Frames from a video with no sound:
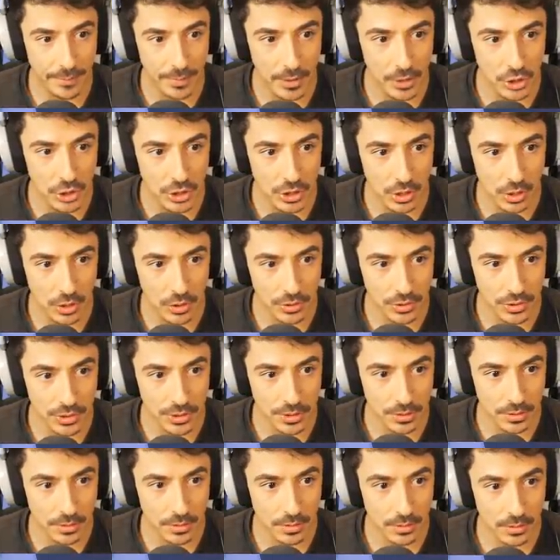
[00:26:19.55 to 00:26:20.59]
much not.
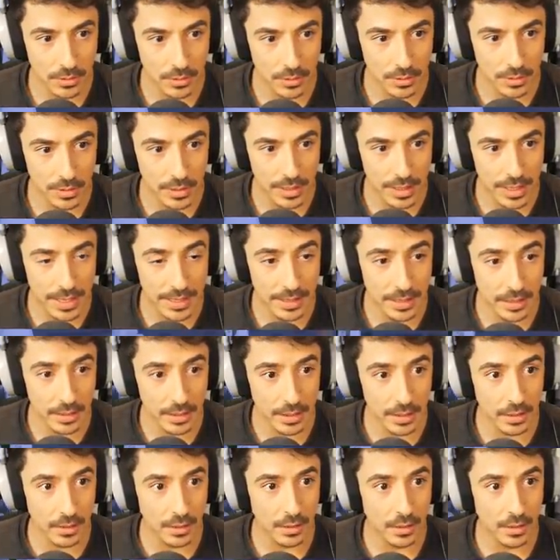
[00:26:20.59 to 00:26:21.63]
It.
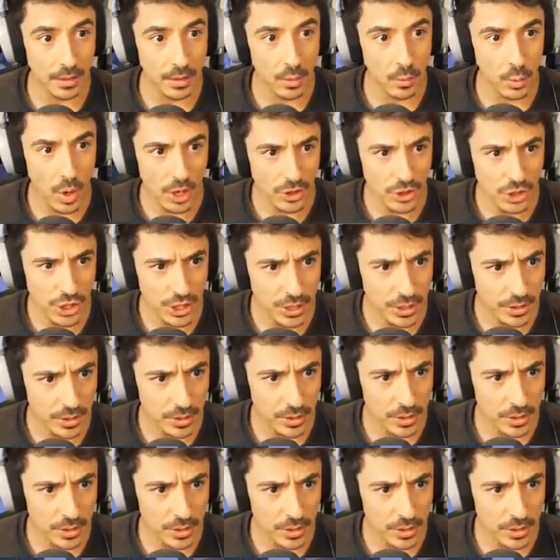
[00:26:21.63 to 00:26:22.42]
What?